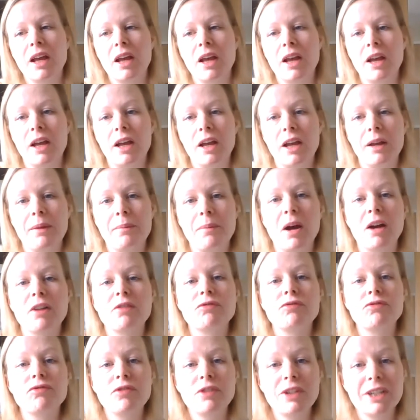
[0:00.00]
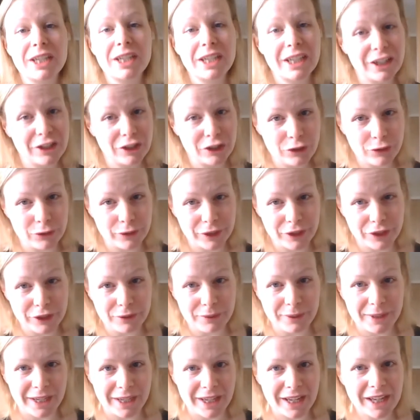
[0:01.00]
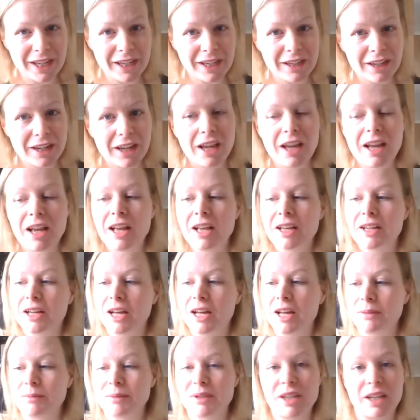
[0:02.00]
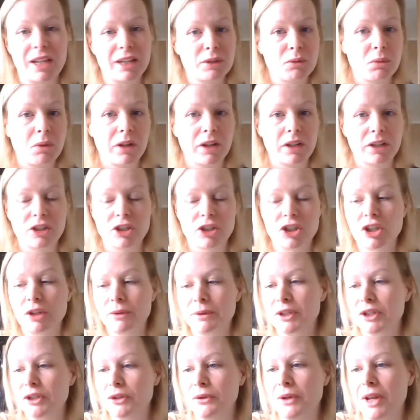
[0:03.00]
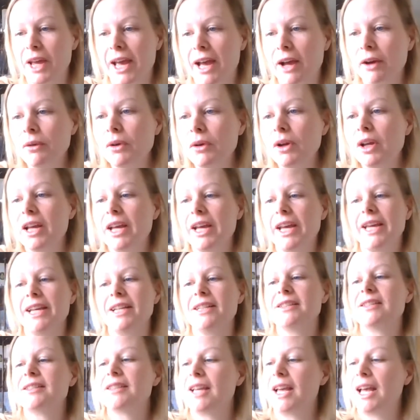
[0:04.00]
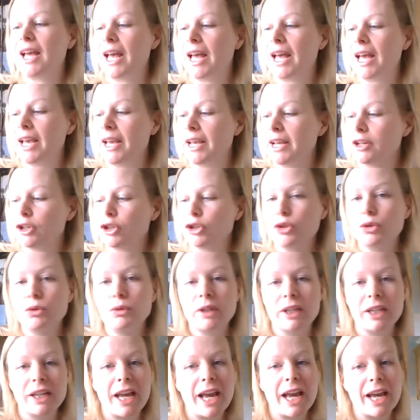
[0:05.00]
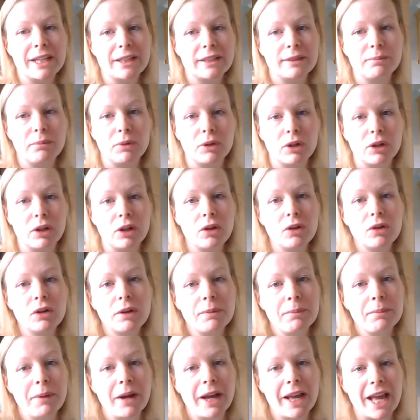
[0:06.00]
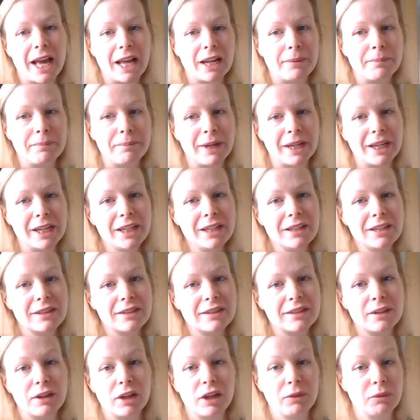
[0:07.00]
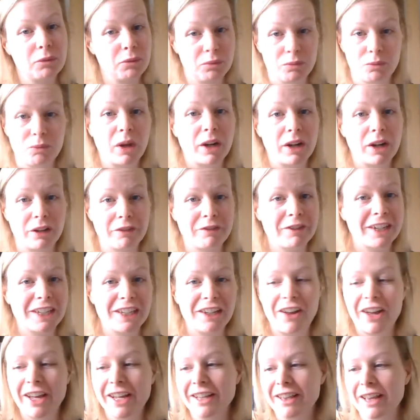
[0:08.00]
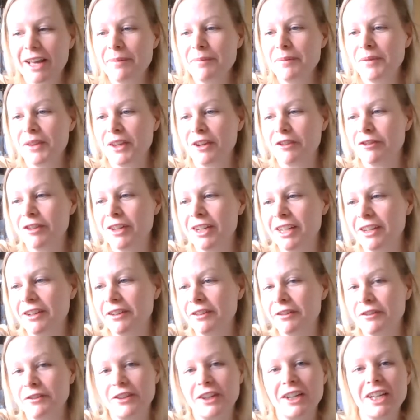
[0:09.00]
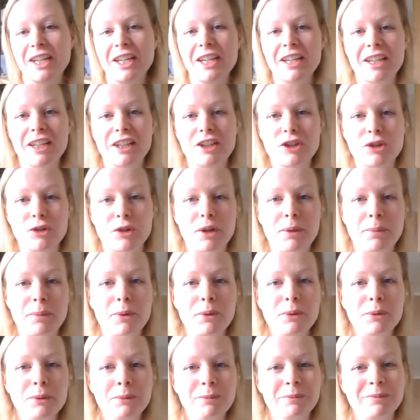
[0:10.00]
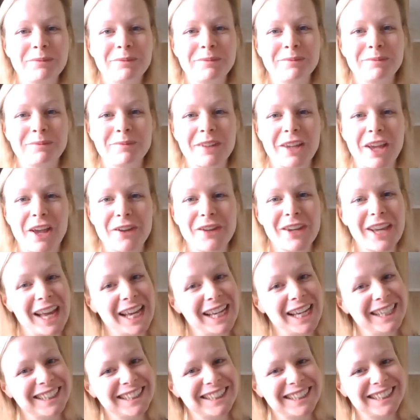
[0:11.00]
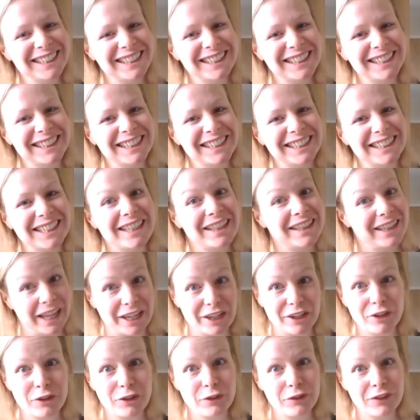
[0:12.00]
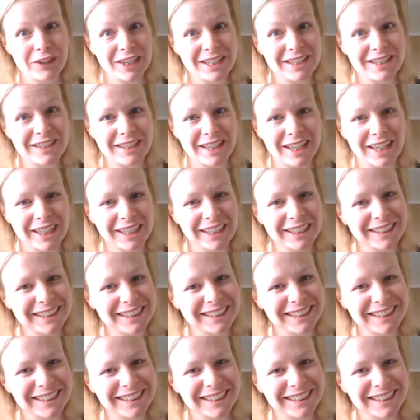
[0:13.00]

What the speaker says: I really enjoyed doing it, so that's why I'm going to show it to you now. It's a Talking Heads monologue by Bennett, and I really like them. They're really funny and enjoyable. Okay, thank you for listening.